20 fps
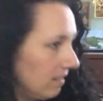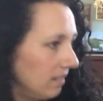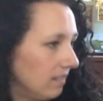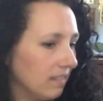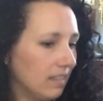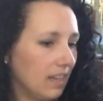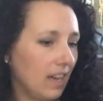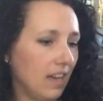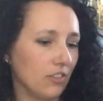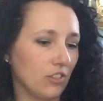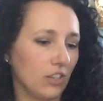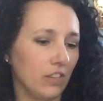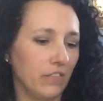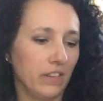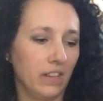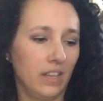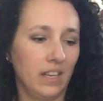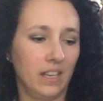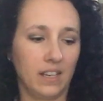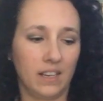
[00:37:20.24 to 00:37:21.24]
Gosh, I feel
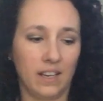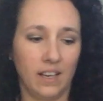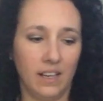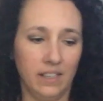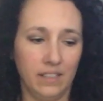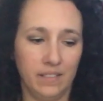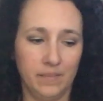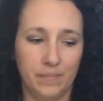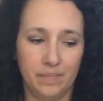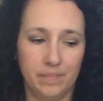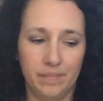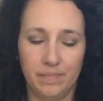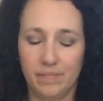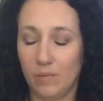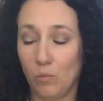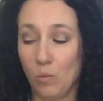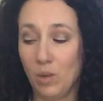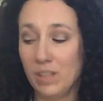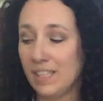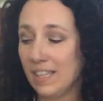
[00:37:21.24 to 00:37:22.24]
like I,
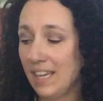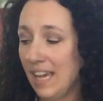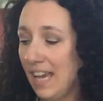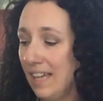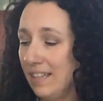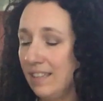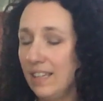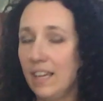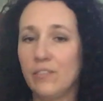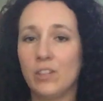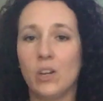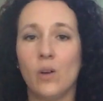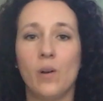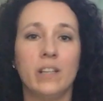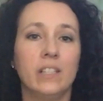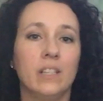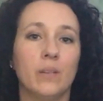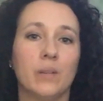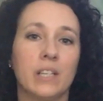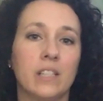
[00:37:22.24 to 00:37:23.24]
once again, have no
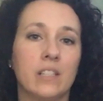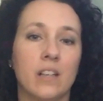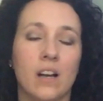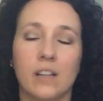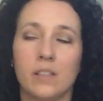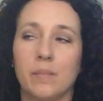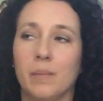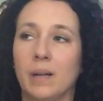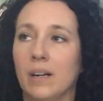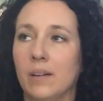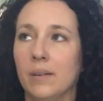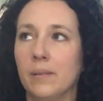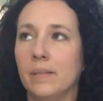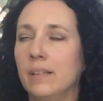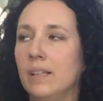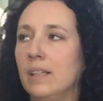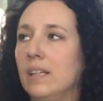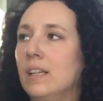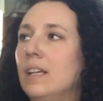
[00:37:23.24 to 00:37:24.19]
idea what I talked about.